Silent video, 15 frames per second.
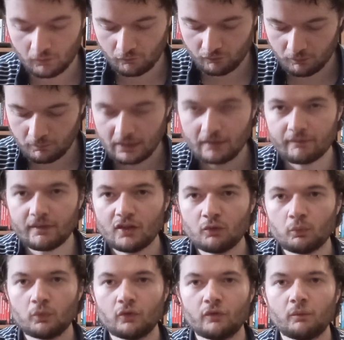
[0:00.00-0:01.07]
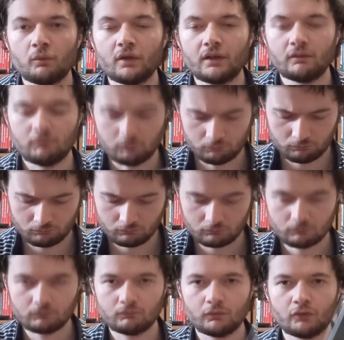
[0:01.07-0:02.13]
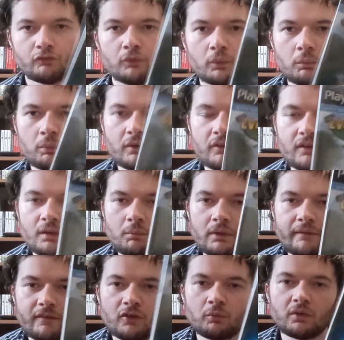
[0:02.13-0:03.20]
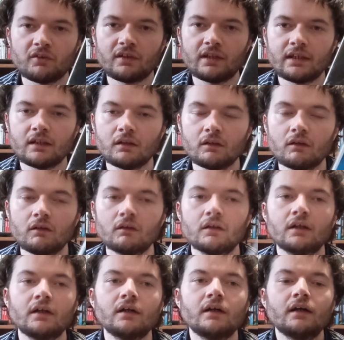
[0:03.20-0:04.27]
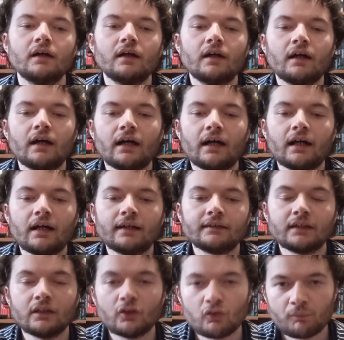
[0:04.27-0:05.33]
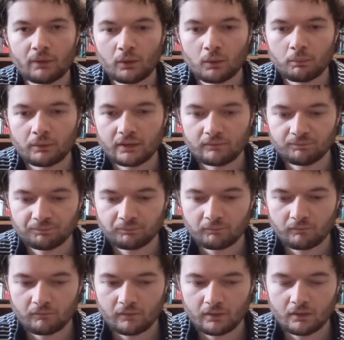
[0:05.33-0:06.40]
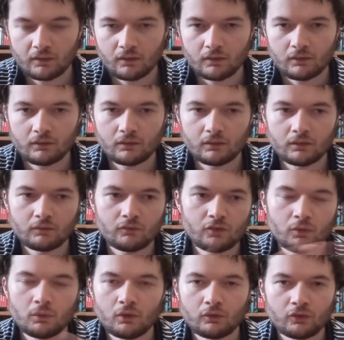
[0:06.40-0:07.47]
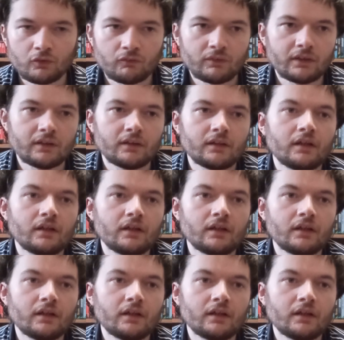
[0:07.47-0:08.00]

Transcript: for me, this was the one I grew up with. I played this one as a kid a lot, and I lost my copy. Too long, don't read.